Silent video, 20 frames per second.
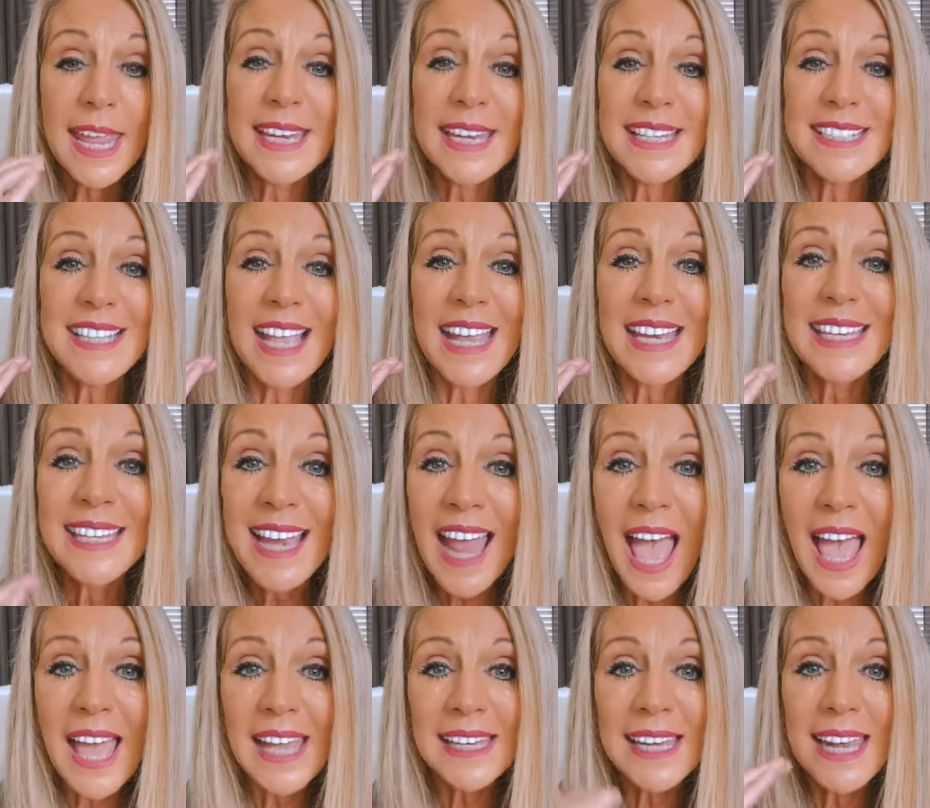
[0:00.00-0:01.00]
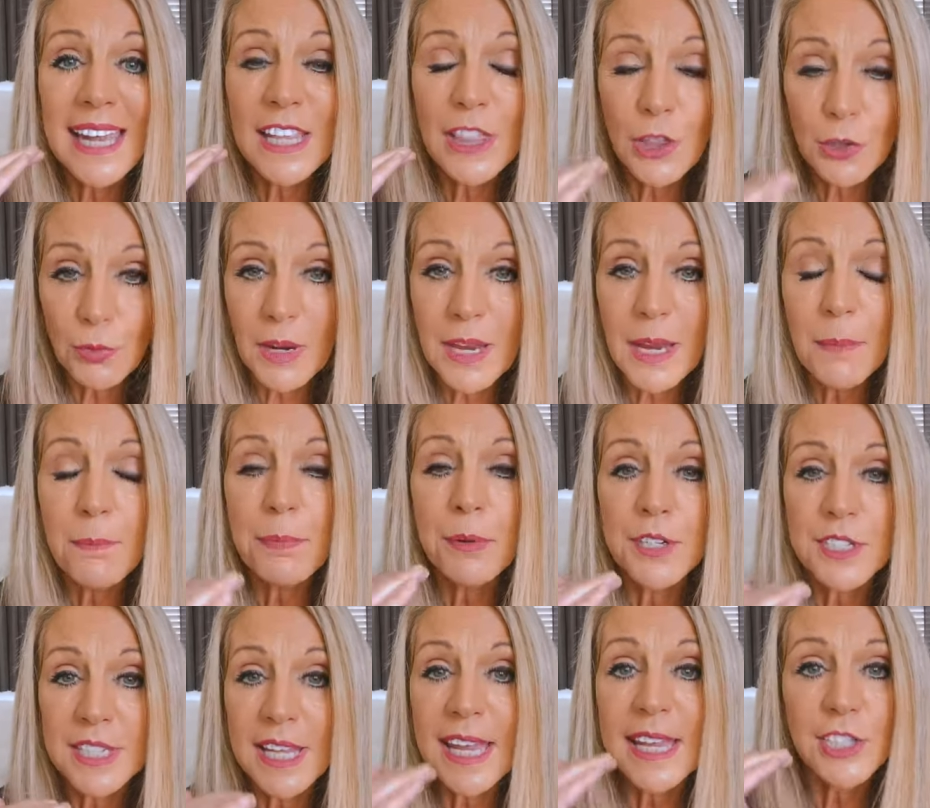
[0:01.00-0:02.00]
it is a
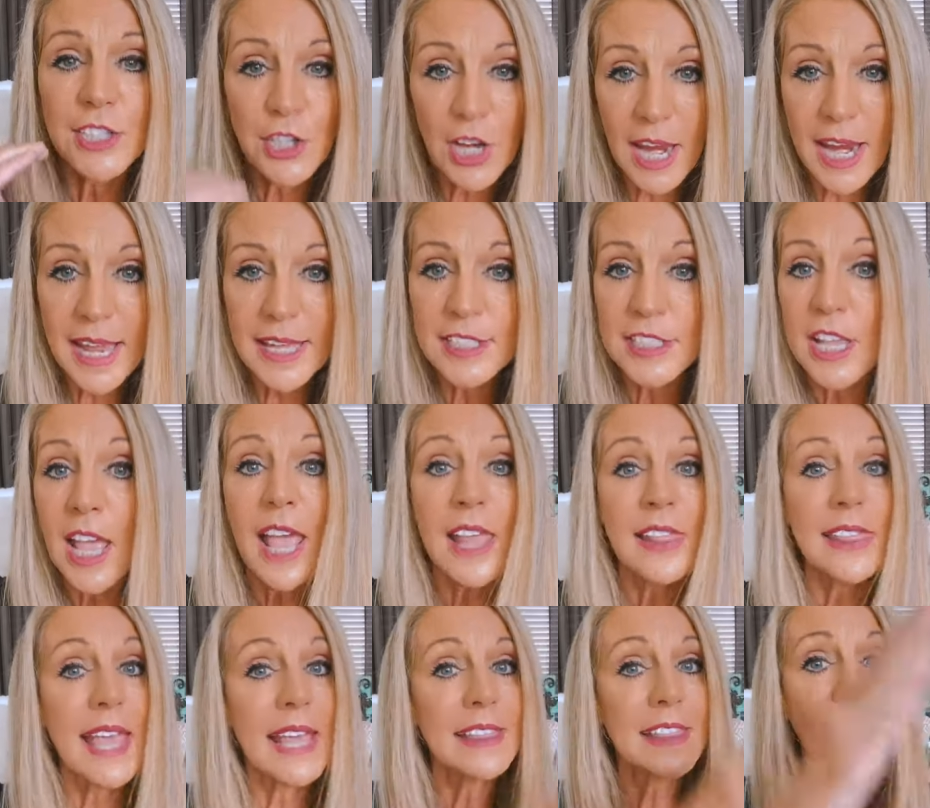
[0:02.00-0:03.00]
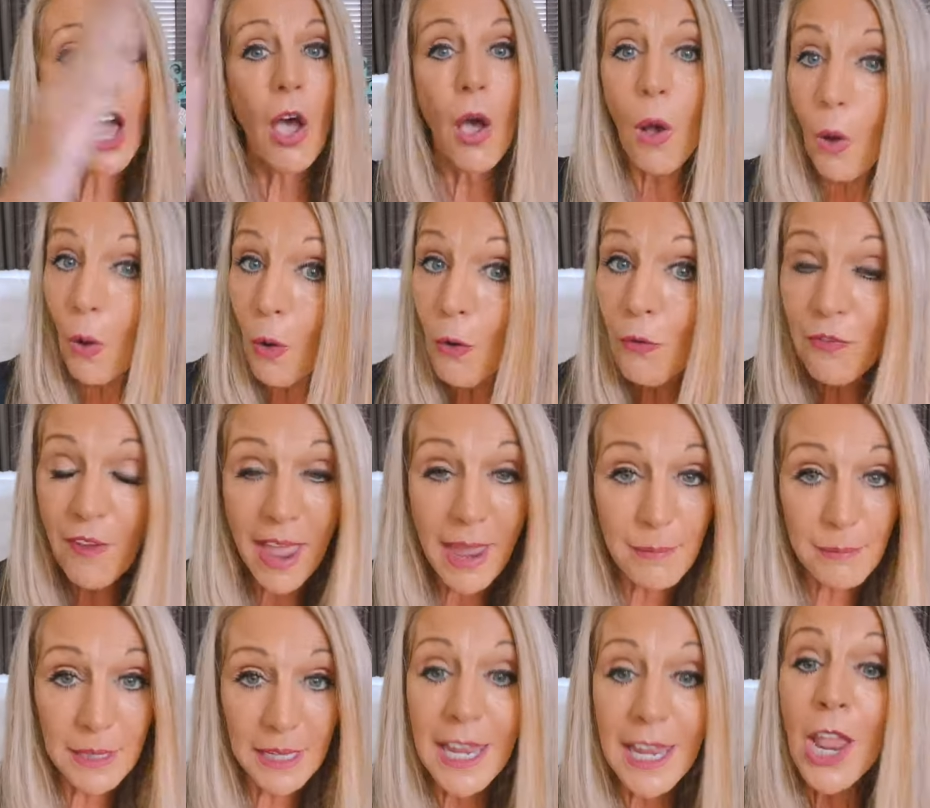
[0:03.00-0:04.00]
93% chance that the whole
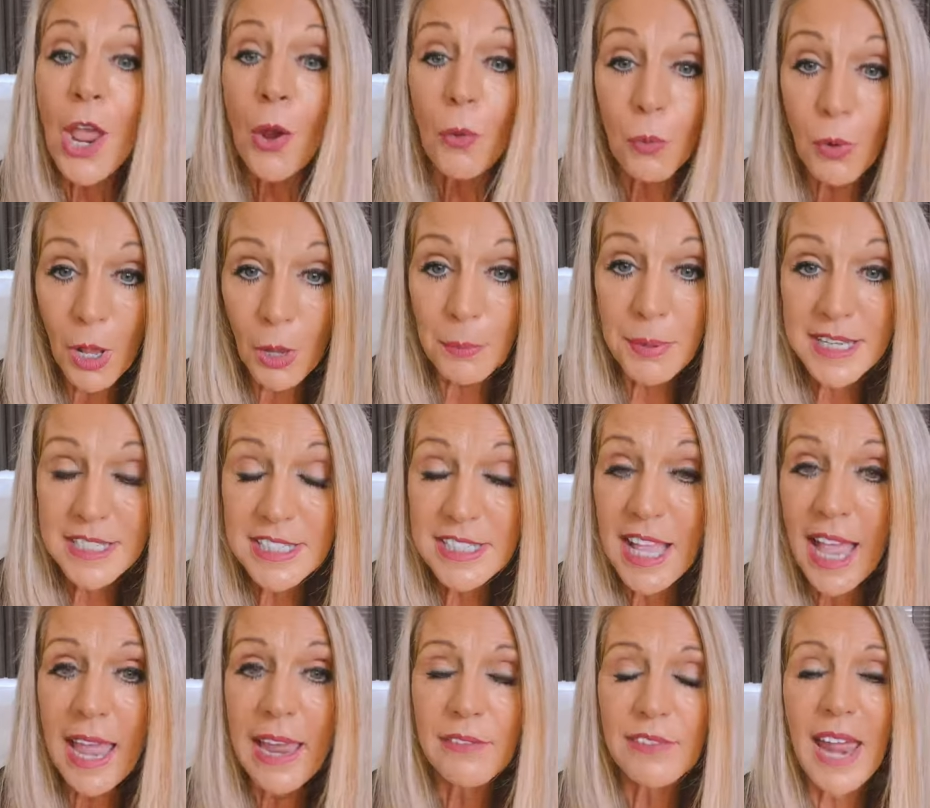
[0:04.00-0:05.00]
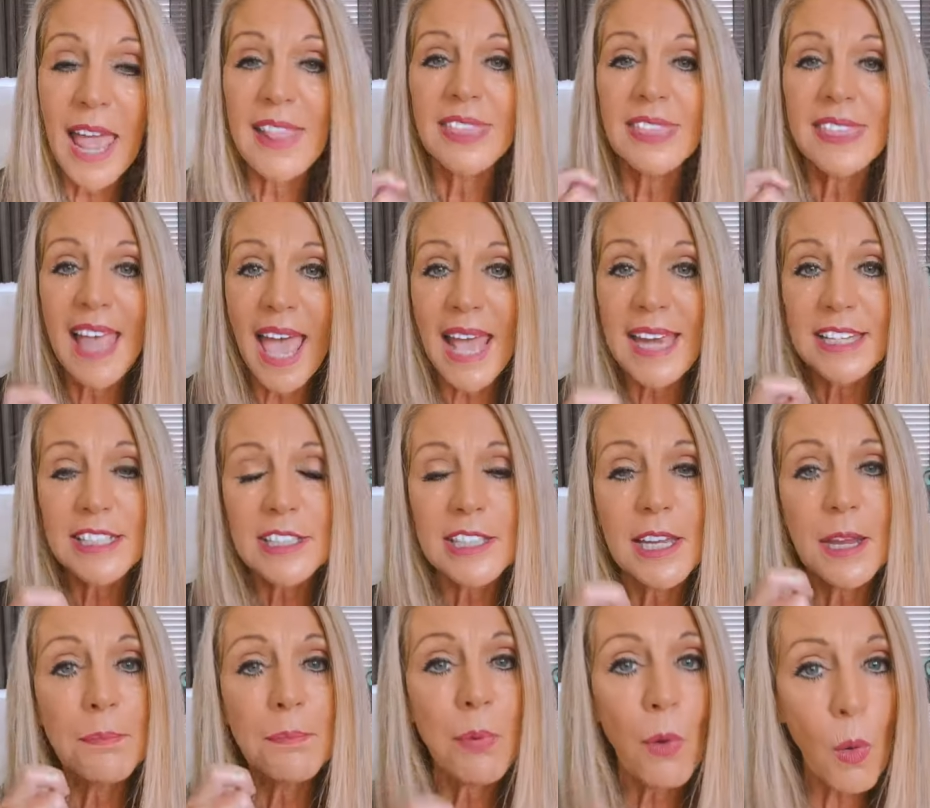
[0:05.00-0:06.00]
family will be saved. And that is
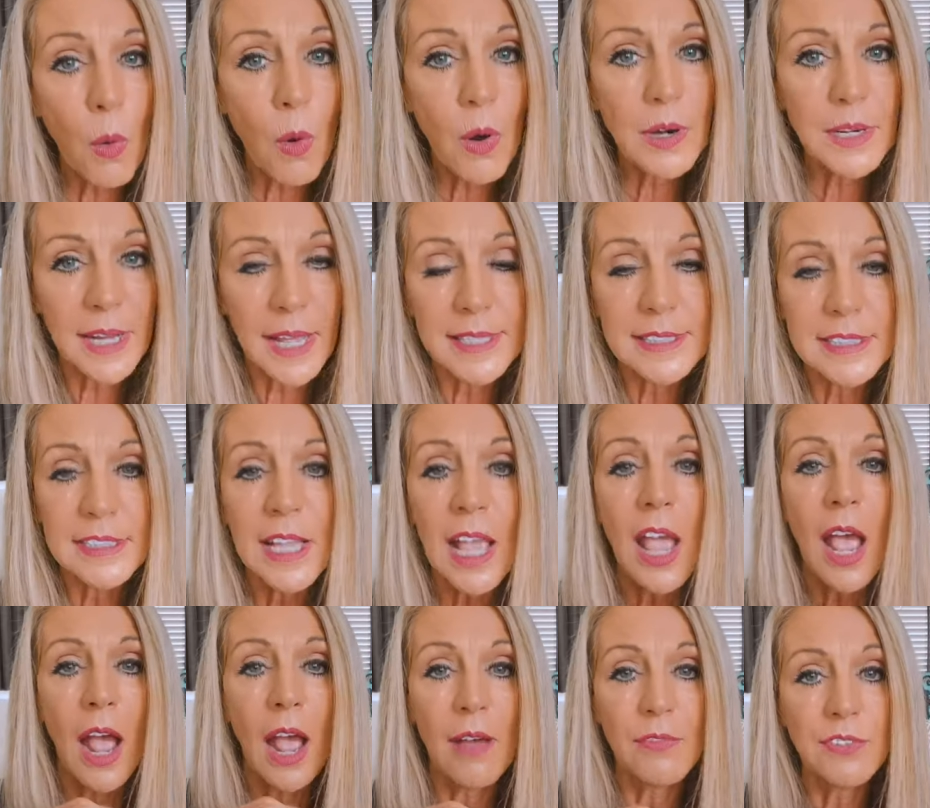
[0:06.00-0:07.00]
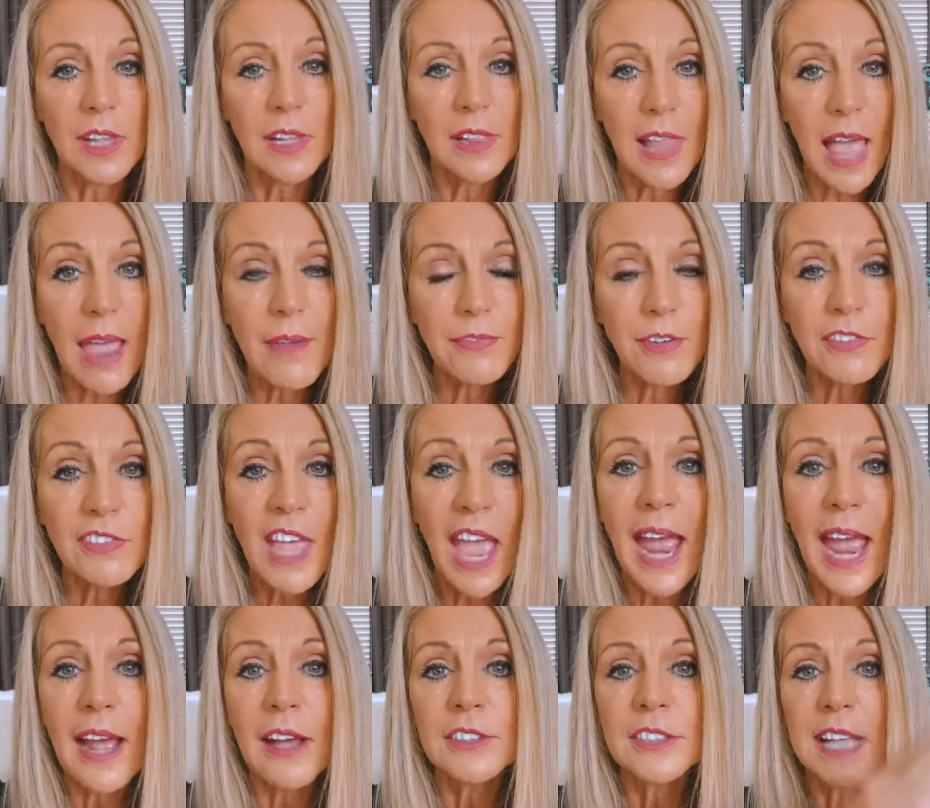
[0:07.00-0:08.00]
the importance of the life of the
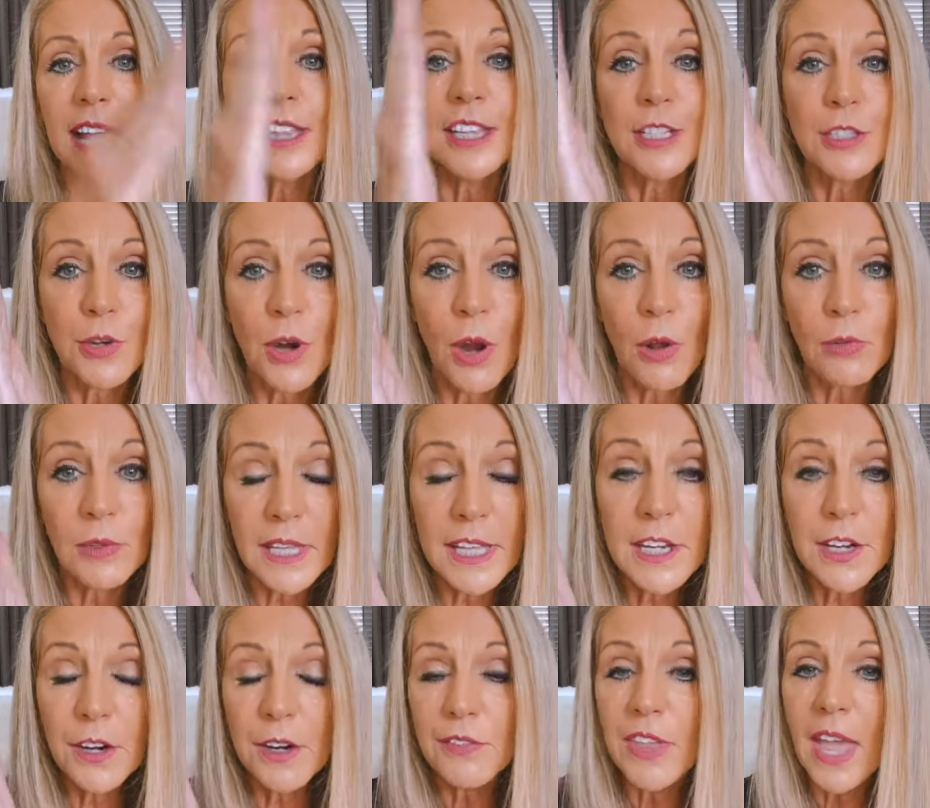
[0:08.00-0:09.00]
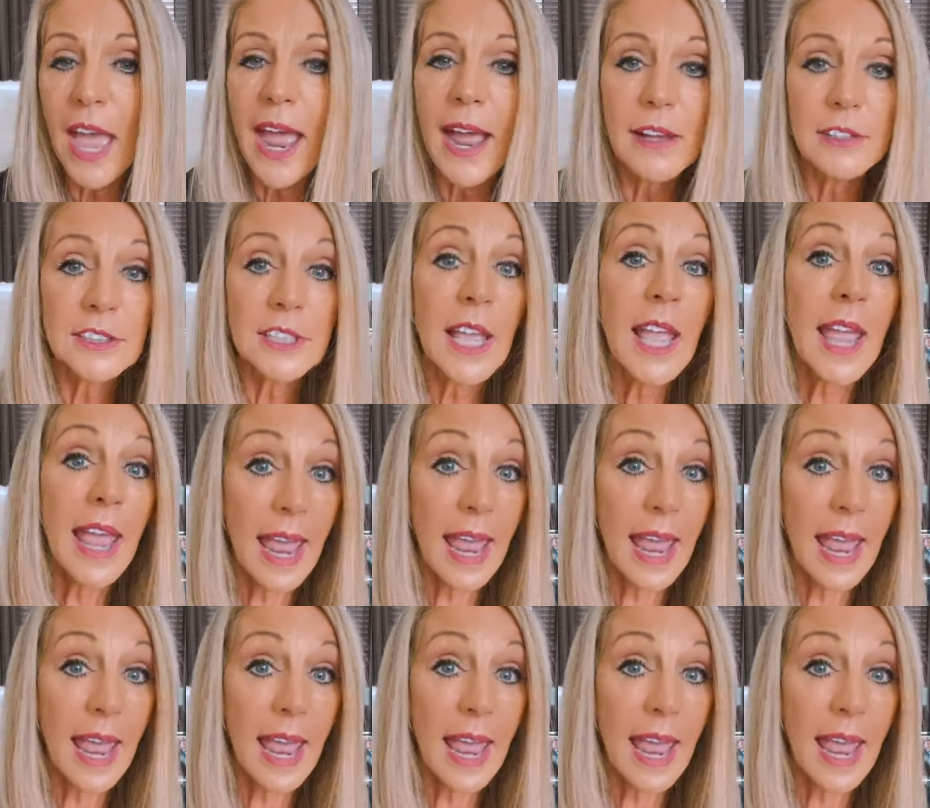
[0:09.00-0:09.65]
house and the strong leader of the house.